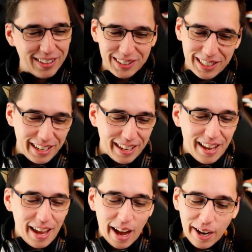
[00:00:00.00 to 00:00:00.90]
It's like,
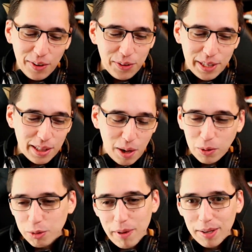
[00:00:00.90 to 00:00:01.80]
I don't think that
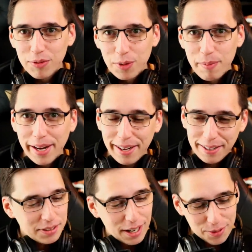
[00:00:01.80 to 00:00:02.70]
was meant for me.
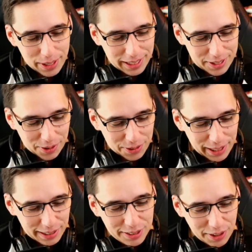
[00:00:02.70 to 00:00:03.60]
I really don't
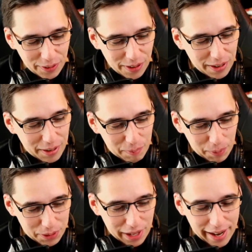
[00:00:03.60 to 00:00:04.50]
think so.
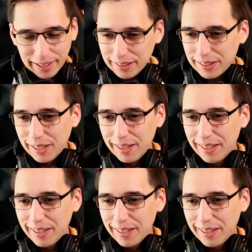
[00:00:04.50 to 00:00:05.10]
But thanks.